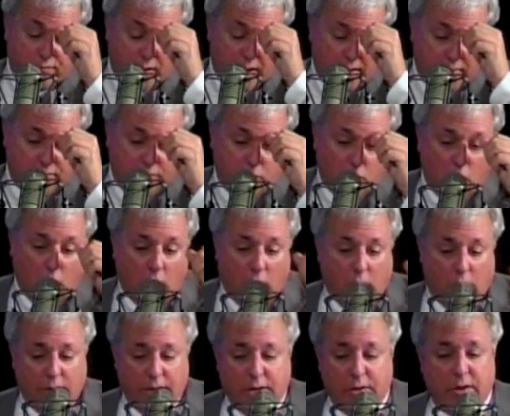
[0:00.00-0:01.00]
fact, for
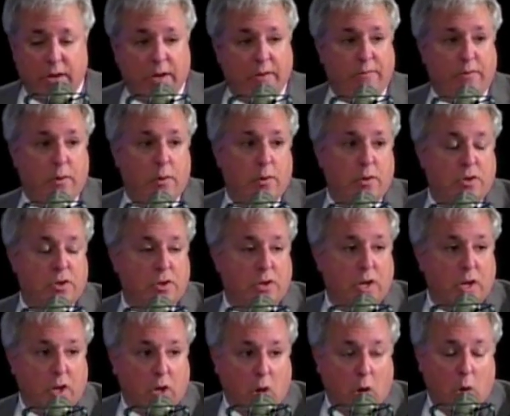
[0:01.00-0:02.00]
our internet viewers, you
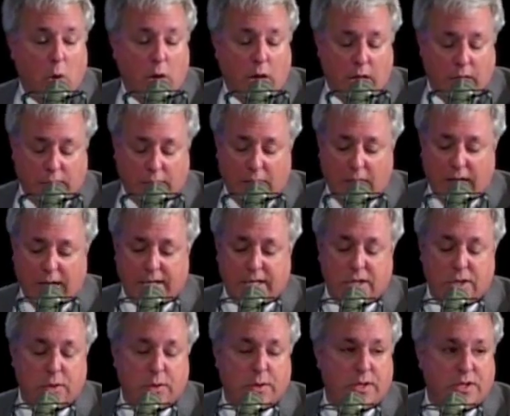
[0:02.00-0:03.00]
can go online
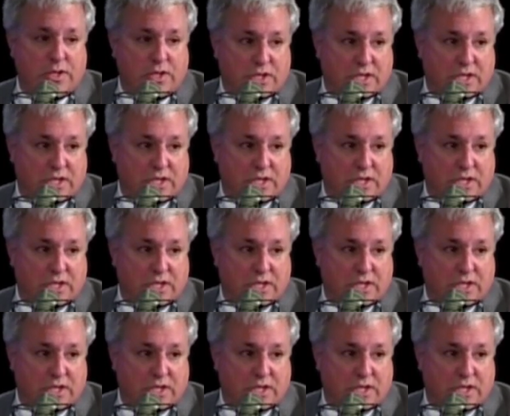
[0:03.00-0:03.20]
and you can